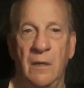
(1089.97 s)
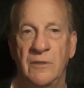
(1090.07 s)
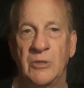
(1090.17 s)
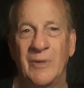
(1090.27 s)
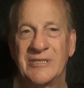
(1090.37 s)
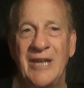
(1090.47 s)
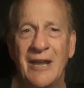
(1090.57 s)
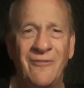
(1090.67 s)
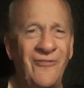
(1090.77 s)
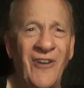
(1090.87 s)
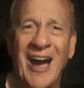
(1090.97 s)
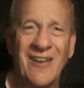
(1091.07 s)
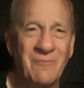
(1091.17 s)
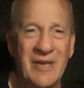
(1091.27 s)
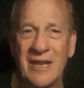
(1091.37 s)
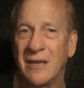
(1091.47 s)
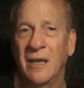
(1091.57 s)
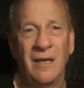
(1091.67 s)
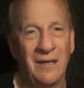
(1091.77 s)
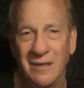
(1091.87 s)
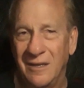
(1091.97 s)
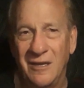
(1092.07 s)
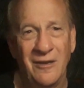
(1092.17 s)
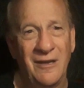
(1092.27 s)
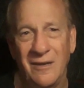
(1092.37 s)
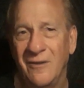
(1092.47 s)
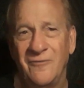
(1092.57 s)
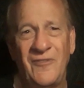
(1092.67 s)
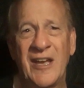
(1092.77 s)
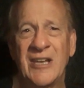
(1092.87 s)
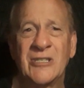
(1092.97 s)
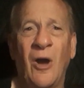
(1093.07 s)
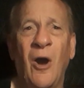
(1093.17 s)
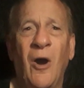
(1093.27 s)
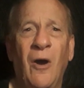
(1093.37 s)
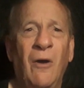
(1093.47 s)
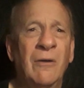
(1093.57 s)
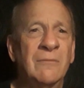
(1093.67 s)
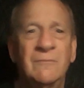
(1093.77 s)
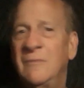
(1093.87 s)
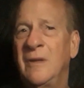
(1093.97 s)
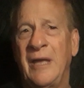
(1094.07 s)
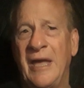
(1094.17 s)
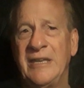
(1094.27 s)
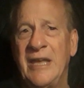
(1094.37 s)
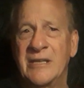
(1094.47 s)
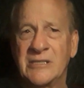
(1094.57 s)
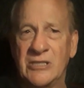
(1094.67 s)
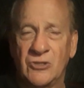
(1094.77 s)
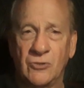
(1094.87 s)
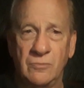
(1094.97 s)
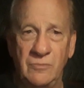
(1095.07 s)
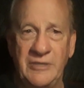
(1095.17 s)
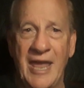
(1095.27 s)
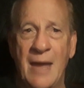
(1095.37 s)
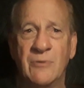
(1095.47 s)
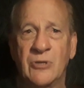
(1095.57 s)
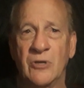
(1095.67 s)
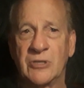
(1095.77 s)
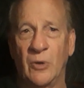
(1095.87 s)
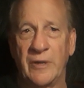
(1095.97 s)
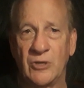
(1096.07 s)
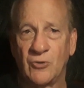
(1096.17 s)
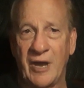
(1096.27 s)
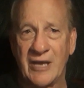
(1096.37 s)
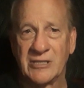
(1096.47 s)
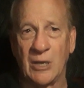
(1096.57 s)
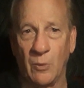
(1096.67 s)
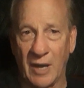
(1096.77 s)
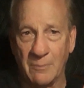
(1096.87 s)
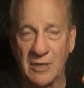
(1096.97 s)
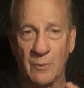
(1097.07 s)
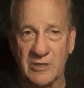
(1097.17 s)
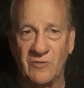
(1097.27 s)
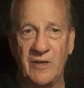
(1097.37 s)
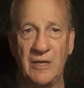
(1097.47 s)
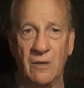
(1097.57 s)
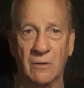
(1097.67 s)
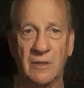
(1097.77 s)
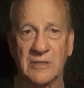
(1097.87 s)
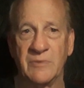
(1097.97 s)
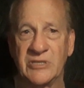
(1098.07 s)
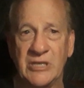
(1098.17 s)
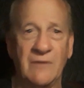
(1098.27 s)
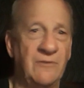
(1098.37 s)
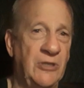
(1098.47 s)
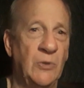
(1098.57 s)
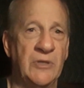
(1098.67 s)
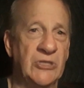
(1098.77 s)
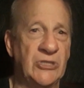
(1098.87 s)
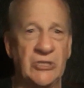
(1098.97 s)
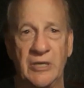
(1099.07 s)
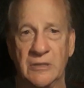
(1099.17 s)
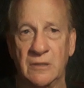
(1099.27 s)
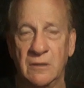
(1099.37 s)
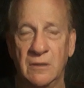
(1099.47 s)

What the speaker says: So it's not a 5-minute fix all. And yes, this damn sure it's going in the trash can when I'm done with this video because I'm sick of doing this shit.